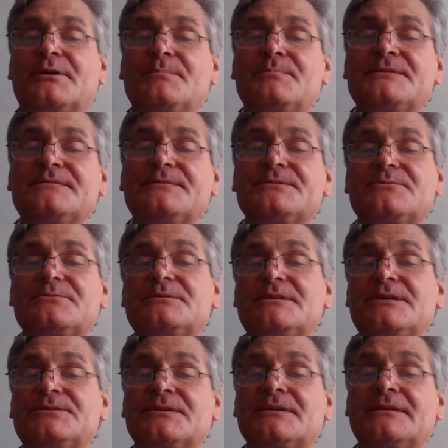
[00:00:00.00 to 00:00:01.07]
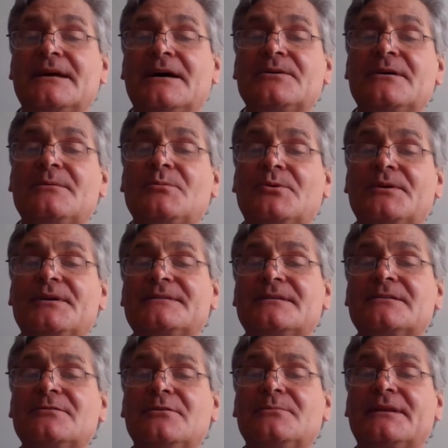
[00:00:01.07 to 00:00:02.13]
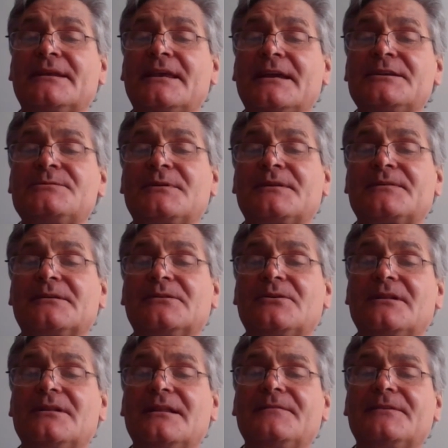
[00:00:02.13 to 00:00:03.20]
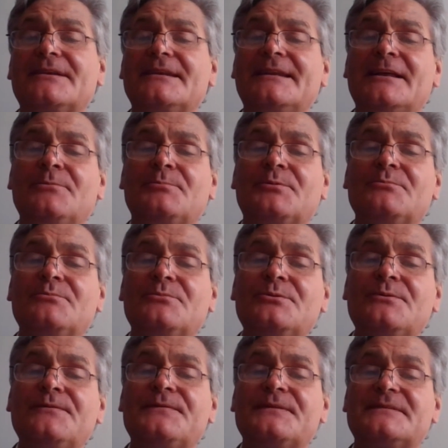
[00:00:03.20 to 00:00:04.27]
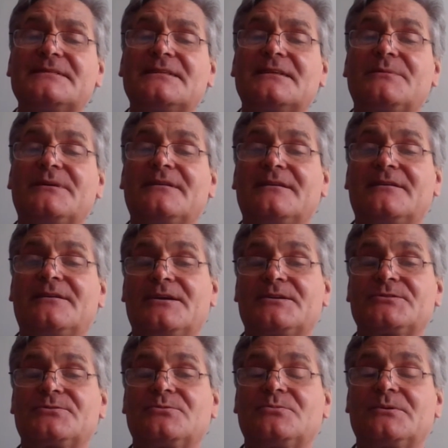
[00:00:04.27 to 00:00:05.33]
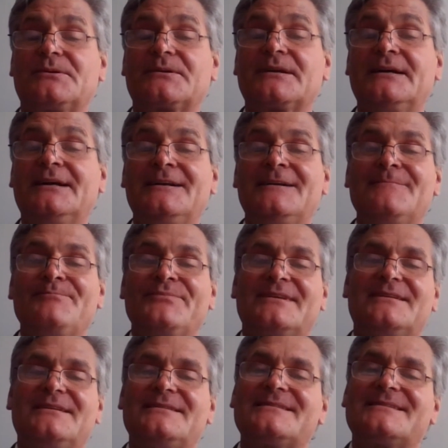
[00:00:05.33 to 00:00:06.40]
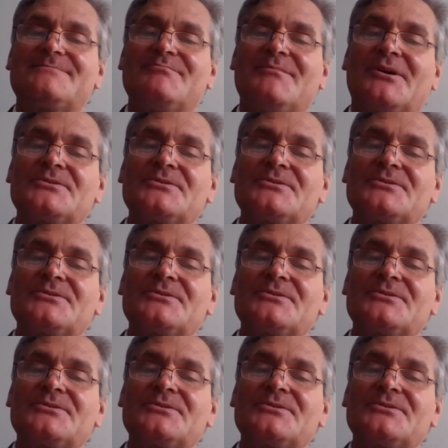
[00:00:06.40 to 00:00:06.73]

Purposeful, strategic, and outcome-oriented global engagement at the local level can help remove the stigma that international work is